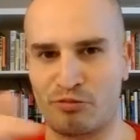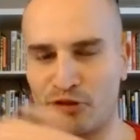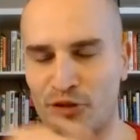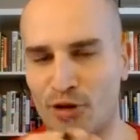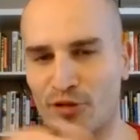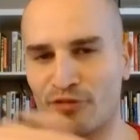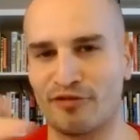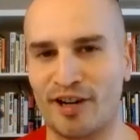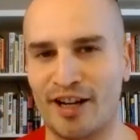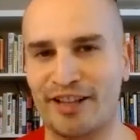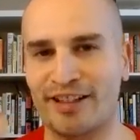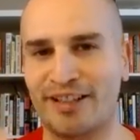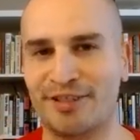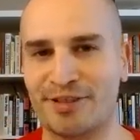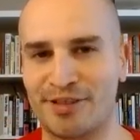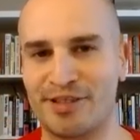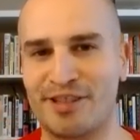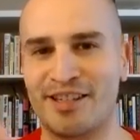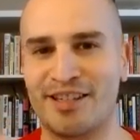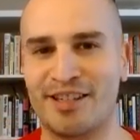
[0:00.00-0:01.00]
dove right
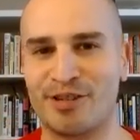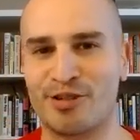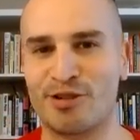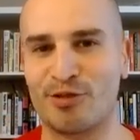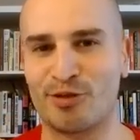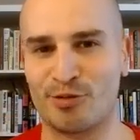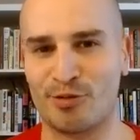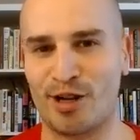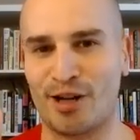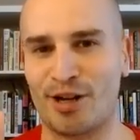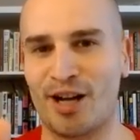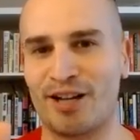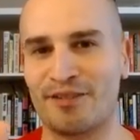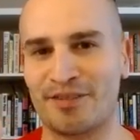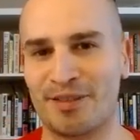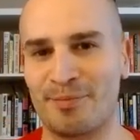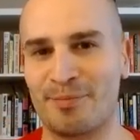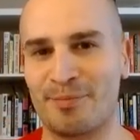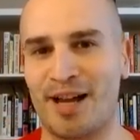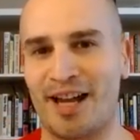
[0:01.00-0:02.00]
into the issues right
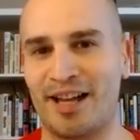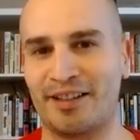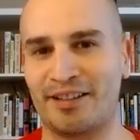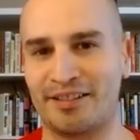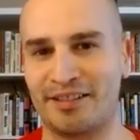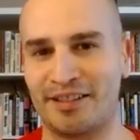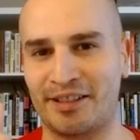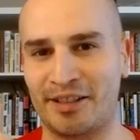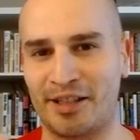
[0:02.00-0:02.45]
off the bat and,